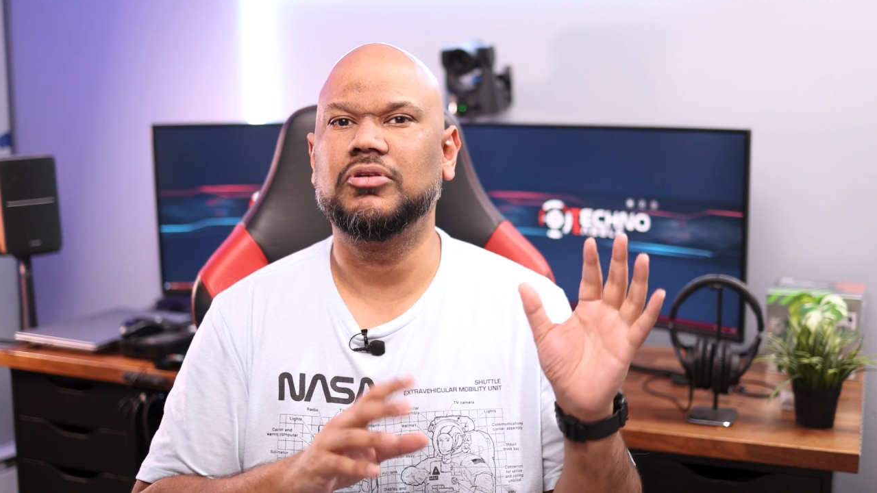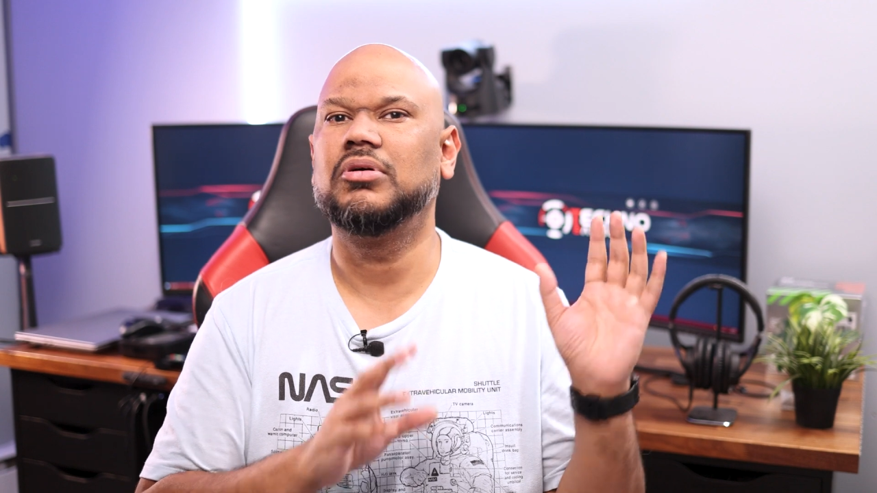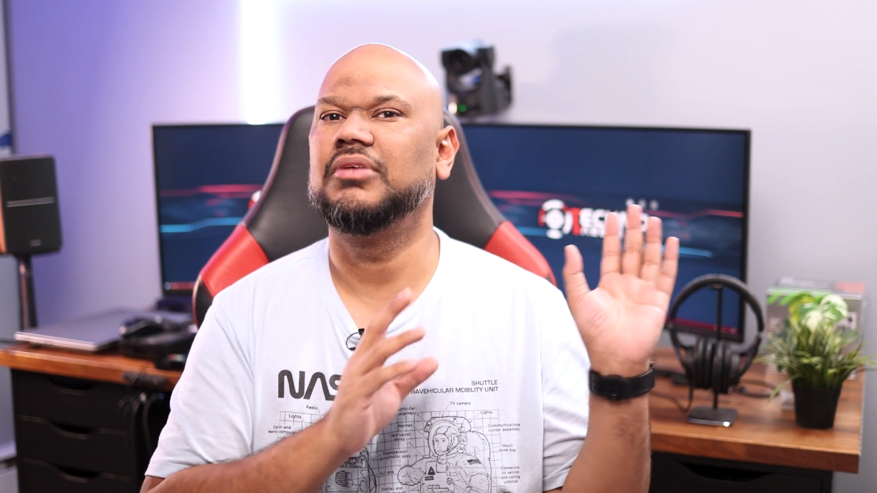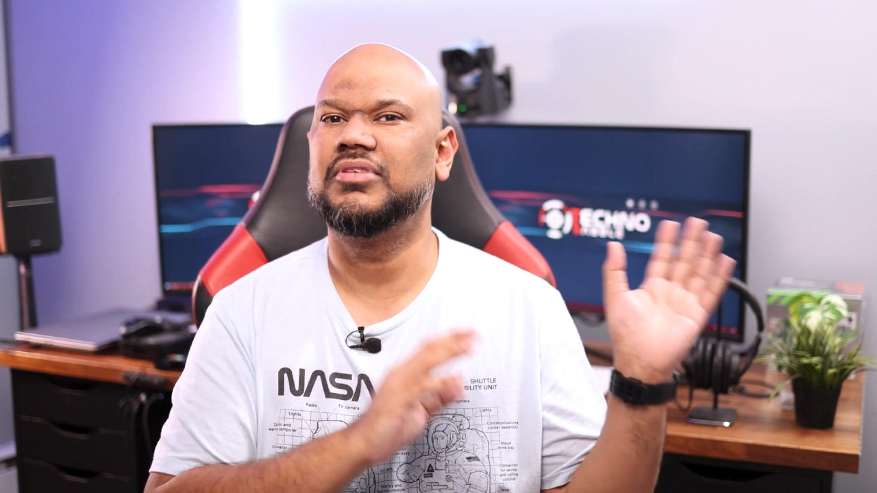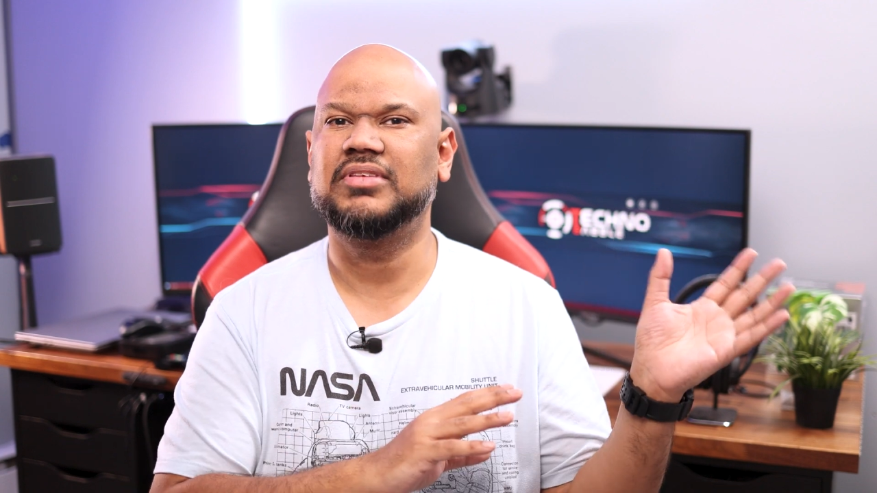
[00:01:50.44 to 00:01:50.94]
you
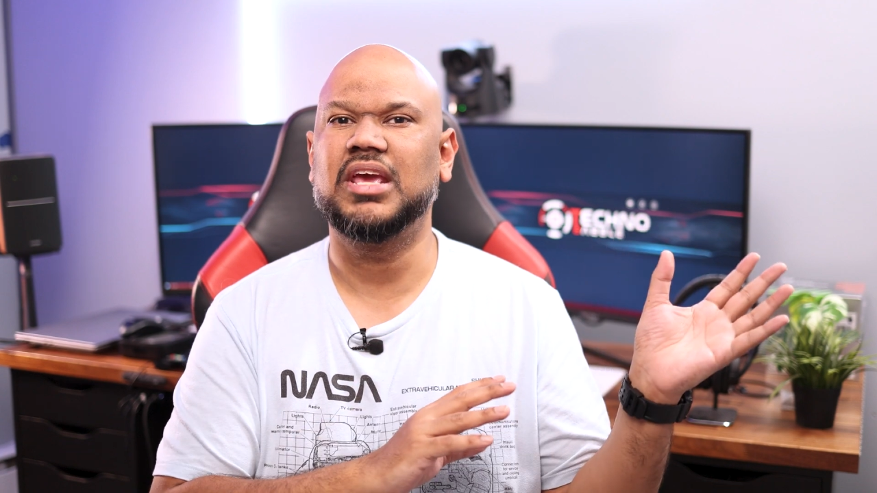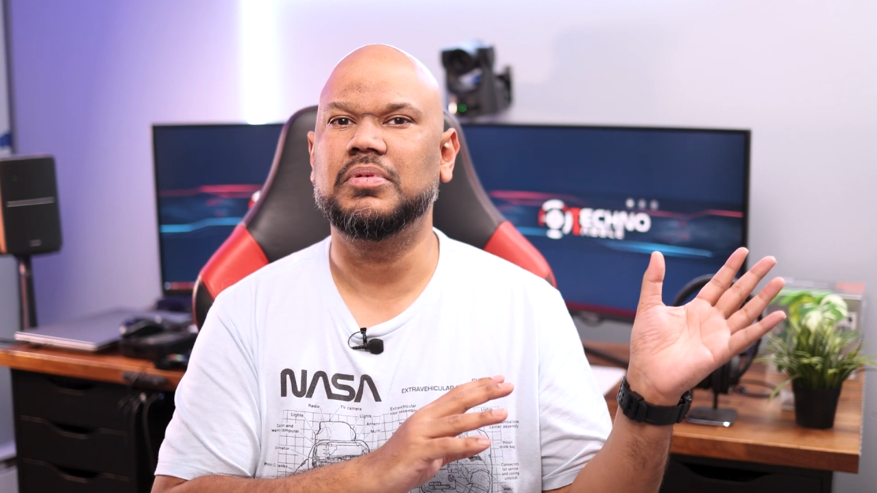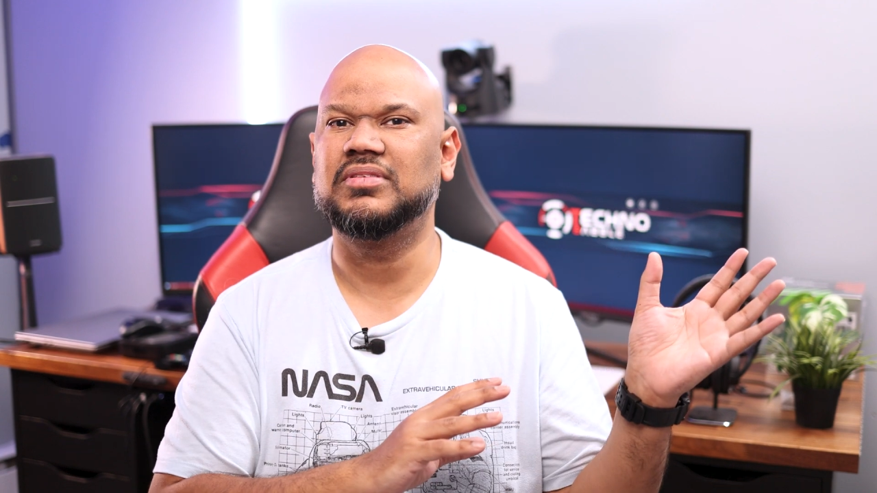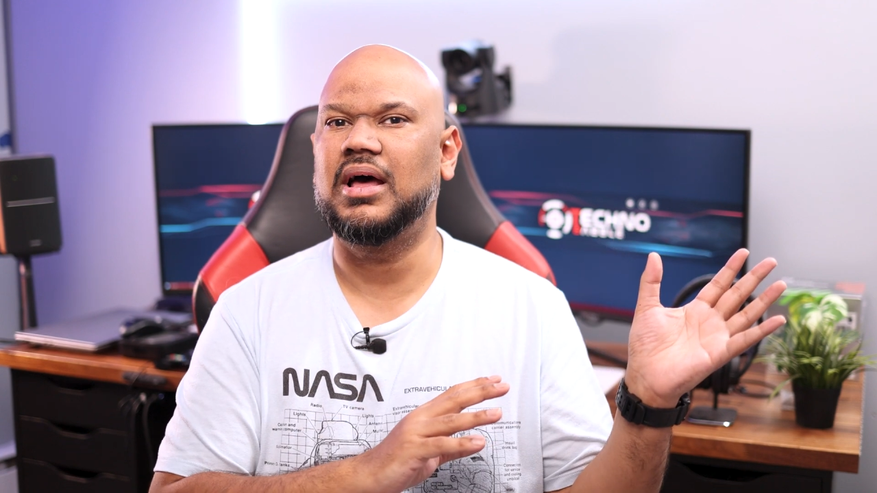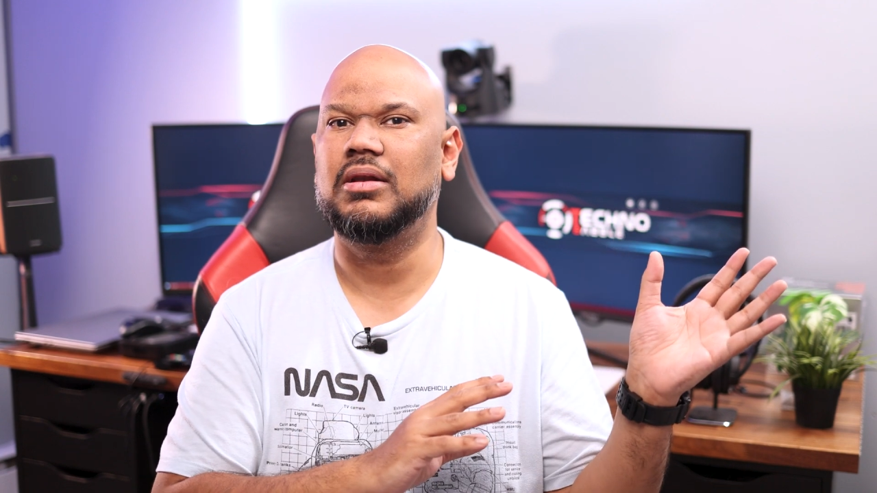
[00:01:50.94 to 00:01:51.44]
know if these
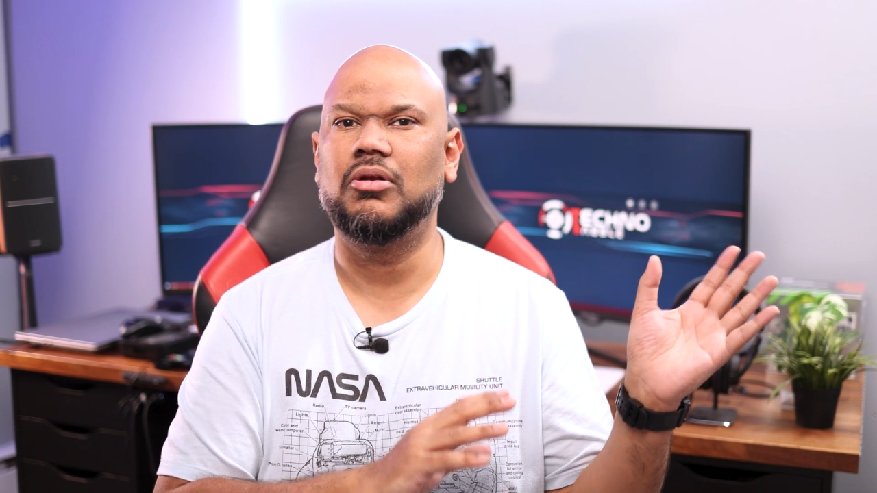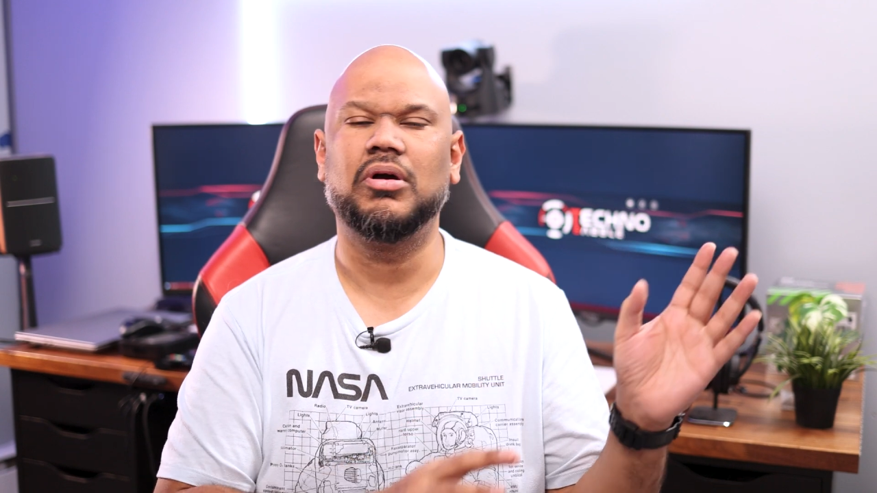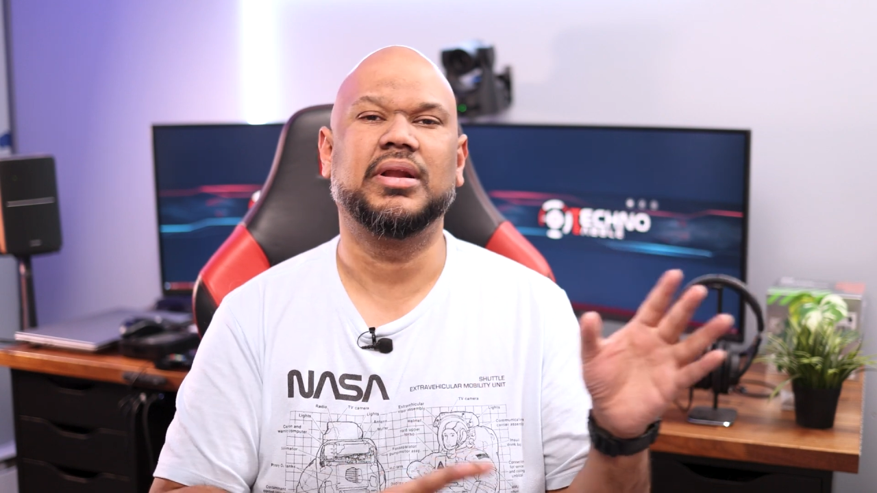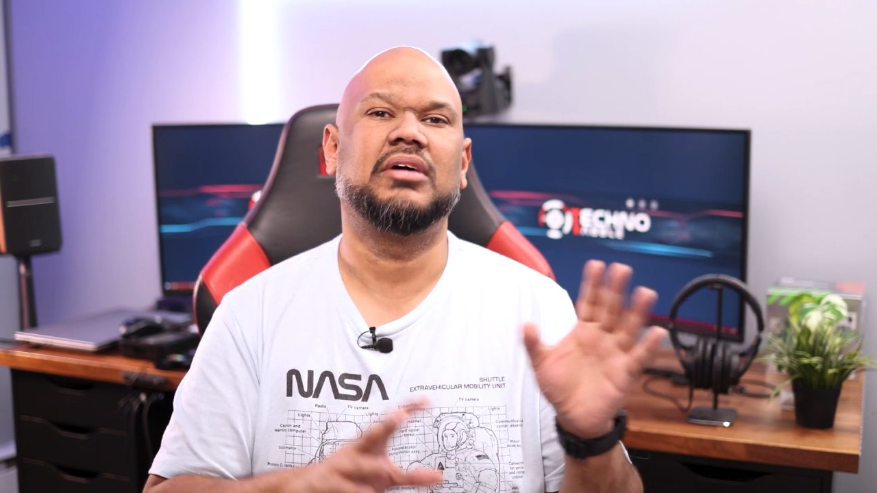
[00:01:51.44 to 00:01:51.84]
cables aren't long